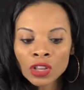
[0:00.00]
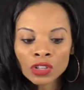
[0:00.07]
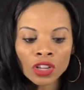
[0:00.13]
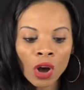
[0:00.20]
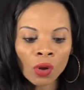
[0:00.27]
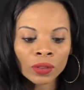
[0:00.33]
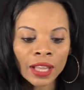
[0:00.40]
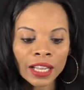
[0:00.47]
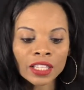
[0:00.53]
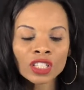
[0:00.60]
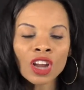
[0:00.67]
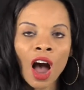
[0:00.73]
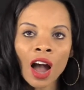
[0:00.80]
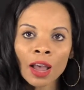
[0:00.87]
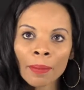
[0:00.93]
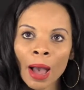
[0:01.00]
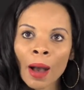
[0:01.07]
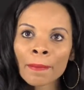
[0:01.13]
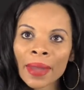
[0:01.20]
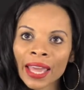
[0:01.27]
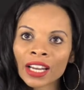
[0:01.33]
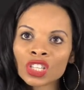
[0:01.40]
So let's talk
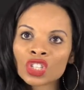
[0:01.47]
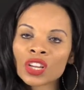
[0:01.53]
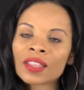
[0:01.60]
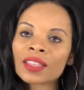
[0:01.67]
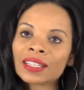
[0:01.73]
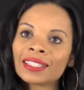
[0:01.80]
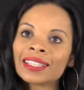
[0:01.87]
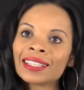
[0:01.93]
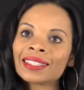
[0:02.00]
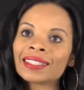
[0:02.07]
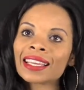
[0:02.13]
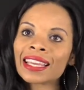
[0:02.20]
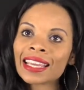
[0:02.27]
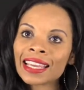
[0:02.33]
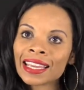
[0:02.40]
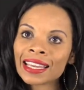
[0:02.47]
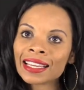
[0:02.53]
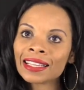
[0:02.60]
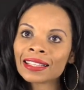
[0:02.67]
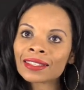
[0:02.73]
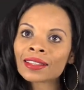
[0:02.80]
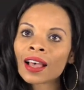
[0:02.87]
about managing the
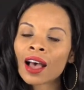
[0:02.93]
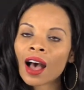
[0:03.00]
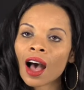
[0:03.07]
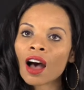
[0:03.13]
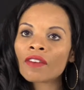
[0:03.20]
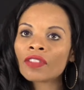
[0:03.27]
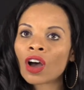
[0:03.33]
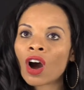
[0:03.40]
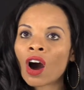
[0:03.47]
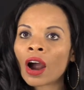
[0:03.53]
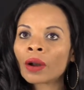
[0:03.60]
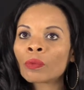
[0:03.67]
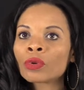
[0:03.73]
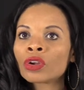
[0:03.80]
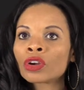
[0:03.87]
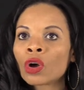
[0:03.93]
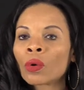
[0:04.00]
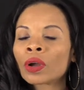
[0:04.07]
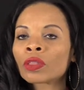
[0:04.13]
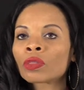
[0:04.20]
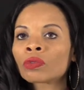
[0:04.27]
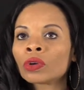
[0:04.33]
dis-ease of the heart when you're
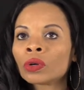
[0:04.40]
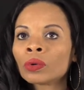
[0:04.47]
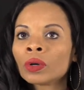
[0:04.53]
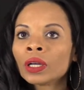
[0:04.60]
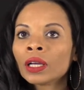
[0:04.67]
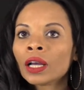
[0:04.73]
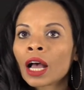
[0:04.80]
going through